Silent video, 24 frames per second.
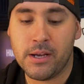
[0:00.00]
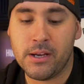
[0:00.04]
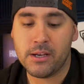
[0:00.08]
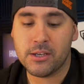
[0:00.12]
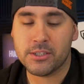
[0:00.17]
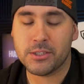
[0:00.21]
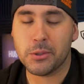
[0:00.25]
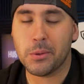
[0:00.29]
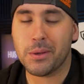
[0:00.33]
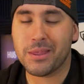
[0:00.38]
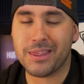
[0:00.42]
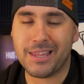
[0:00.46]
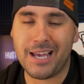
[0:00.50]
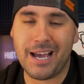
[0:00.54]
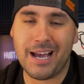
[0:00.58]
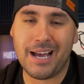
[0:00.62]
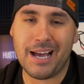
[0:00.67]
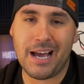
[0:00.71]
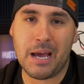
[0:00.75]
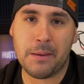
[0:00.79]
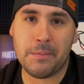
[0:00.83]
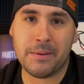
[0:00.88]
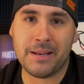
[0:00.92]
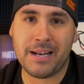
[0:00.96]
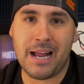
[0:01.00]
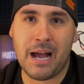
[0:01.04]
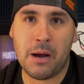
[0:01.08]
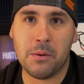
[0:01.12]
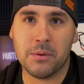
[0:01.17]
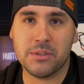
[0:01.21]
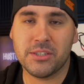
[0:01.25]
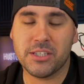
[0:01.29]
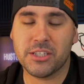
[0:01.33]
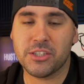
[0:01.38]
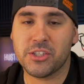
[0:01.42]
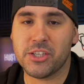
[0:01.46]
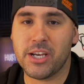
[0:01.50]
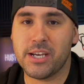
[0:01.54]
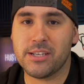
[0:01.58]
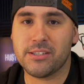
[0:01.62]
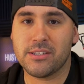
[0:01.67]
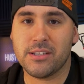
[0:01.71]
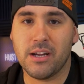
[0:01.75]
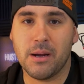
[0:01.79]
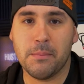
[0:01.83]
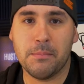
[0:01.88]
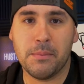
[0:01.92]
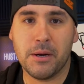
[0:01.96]
So with that, I would
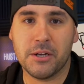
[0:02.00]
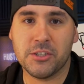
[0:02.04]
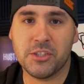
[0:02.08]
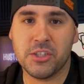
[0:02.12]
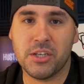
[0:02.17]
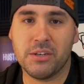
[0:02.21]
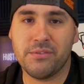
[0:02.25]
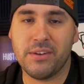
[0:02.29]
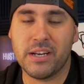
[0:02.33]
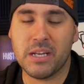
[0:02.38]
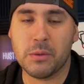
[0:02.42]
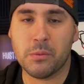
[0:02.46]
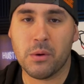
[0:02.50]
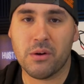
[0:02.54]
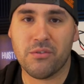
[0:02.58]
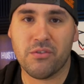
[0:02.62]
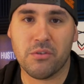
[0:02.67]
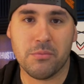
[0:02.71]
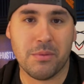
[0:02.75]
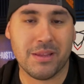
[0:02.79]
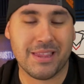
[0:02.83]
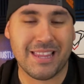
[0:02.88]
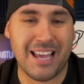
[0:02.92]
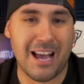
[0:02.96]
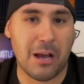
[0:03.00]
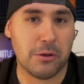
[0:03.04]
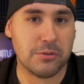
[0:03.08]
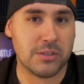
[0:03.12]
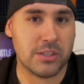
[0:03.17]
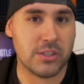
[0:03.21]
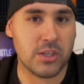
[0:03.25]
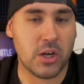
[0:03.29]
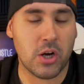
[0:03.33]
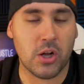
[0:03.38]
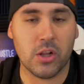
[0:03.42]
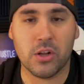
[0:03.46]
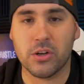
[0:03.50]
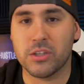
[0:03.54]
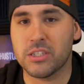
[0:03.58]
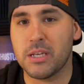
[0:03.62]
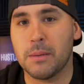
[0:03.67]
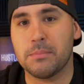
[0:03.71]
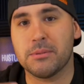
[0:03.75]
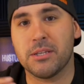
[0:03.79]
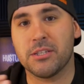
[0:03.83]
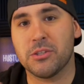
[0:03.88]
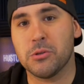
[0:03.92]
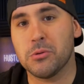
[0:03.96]
suggest a budget of anywhere from $1,000
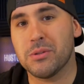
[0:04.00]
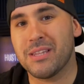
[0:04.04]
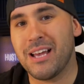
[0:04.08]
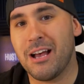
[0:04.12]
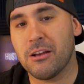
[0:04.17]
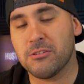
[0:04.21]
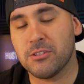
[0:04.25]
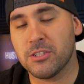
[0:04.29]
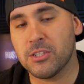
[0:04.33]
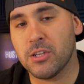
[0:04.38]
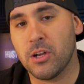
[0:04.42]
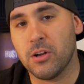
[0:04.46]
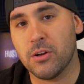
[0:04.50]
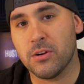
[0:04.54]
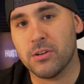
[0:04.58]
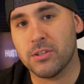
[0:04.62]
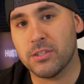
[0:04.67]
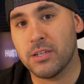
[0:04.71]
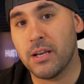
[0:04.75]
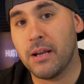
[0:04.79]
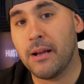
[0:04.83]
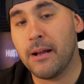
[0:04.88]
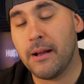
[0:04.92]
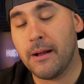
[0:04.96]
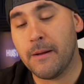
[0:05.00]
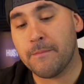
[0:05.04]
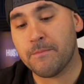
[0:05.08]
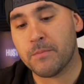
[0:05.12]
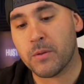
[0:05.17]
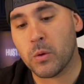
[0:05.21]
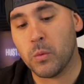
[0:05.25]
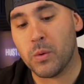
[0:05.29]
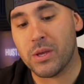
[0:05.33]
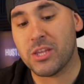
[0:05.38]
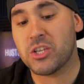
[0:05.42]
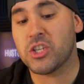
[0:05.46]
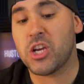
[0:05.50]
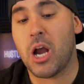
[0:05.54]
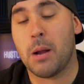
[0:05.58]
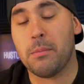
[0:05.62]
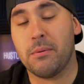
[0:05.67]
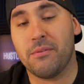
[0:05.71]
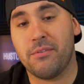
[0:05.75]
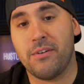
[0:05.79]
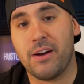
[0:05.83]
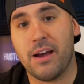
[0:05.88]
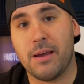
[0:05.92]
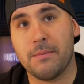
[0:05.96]
up to $2,000 with
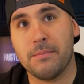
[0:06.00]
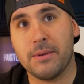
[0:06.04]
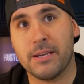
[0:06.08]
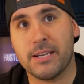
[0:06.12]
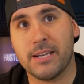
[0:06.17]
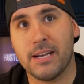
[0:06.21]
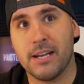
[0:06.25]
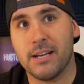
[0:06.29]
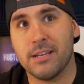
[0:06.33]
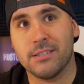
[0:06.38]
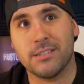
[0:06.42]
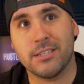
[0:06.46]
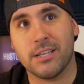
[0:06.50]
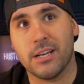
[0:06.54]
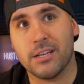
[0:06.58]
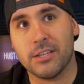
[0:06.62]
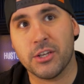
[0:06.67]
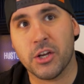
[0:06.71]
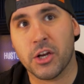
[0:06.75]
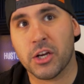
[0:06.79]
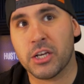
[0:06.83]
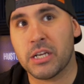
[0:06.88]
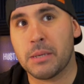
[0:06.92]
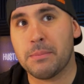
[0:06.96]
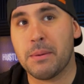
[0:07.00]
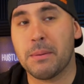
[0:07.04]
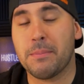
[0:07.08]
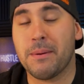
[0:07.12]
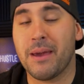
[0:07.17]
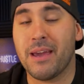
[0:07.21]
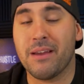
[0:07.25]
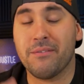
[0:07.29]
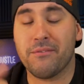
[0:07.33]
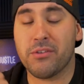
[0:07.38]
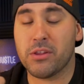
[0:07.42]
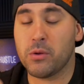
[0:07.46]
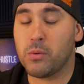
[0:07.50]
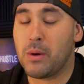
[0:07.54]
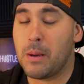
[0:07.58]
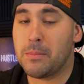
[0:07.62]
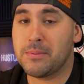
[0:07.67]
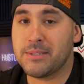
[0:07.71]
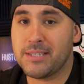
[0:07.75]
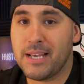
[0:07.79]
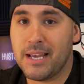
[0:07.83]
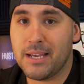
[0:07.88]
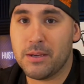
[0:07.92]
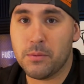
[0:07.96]
Shopify, because you're going to be paying for the
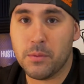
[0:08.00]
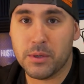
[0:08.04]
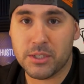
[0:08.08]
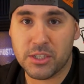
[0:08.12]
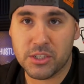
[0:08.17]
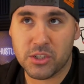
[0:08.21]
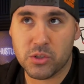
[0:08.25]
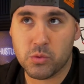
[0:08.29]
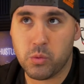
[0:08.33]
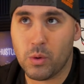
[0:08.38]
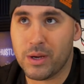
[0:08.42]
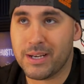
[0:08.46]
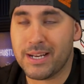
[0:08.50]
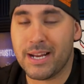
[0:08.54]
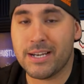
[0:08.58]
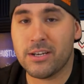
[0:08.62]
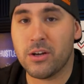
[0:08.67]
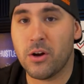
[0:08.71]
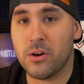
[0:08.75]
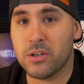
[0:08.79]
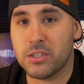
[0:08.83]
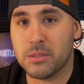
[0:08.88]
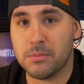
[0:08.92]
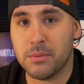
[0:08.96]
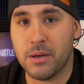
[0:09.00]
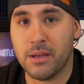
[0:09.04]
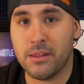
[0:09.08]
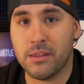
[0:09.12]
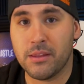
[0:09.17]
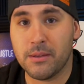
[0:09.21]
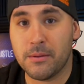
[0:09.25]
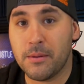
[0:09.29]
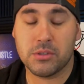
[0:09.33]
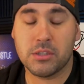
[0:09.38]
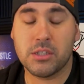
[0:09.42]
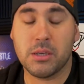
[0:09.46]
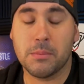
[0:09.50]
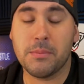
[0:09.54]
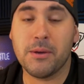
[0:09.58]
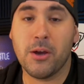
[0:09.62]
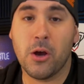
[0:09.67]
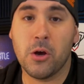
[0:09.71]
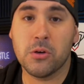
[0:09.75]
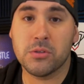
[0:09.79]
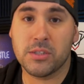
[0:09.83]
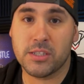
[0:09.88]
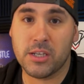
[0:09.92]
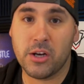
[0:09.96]
website, which is $29 a month to be
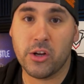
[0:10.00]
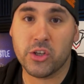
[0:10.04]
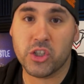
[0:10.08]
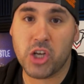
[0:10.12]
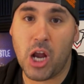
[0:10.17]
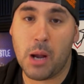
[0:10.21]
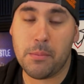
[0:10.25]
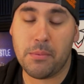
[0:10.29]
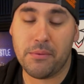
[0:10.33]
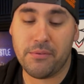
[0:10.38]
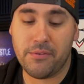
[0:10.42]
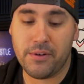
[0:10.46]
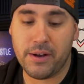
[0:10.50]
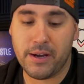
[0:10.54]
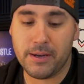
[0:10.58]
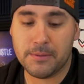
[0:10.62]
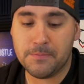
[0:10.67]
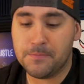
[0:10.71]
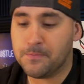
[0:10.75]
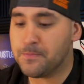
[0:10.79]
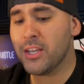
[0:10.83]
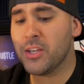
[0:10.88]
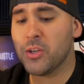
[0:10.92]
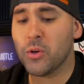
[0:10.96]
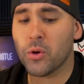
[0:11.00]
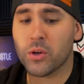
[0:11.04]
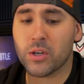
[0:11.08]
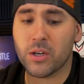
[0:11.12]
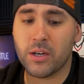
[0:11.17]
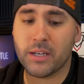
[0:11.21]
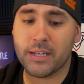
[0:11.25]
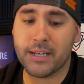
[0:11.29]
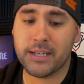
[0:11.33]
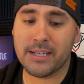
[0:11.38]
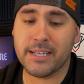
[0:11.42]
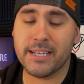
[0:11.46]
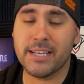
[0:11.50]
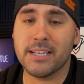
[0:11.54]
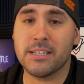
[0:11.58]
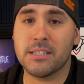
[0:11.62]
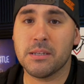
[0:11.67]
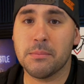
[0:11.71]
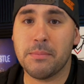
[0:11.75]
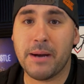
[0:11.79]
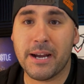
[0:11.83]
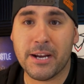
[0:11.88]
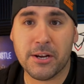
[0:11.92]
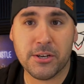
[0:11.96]
hosted on Shopify. You're going to need
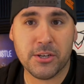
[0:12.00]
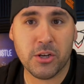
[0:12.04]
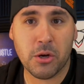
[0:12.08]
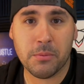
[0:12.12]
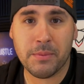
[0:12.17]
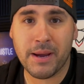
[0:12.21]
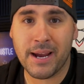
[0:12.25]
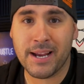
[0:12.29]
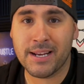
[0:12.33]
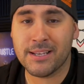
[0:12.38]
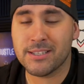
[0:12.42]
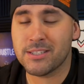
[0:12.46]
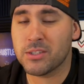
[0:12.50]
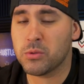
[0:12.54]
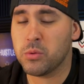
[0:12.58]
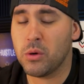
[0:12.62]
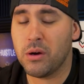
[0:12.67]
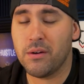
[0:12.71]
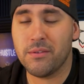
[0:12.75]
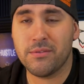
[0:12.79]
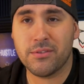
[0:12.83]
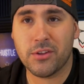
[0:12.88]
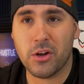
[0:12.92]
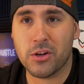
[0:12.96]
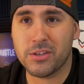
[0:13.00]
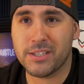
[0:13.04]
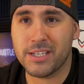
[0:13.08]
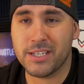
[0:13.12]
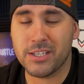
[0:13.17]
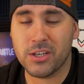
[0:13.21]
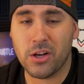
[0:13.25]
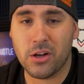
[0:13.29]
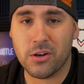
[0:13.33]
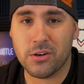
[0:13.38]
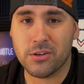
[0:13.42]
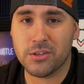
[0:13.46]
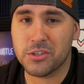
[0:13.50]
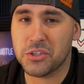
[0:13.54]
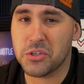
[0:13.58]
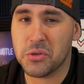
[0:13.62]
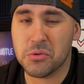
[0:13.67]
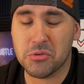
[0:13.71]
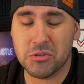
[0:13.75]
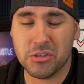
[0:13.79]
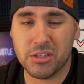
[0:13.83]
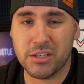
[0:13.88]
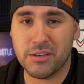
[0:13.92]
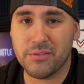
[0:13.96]
to buy your domain. It's $12, $13
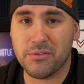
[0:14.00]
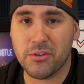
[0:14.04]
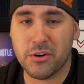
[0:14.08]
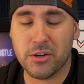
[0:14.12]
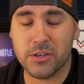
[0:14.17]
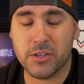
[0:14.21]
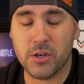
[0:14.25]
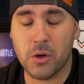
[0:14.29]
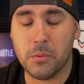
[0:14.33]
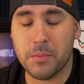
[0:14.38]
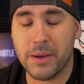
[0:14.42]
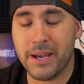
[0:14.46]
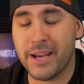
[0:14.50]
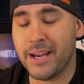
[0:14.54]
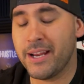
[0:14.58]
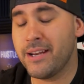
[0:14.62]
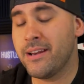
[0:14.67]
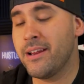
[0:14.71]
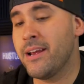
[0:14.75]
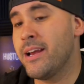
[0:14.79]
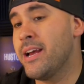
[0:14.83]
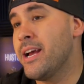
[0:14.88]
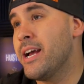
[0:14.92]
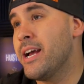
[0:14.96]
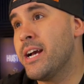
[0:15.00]
usually for a domain.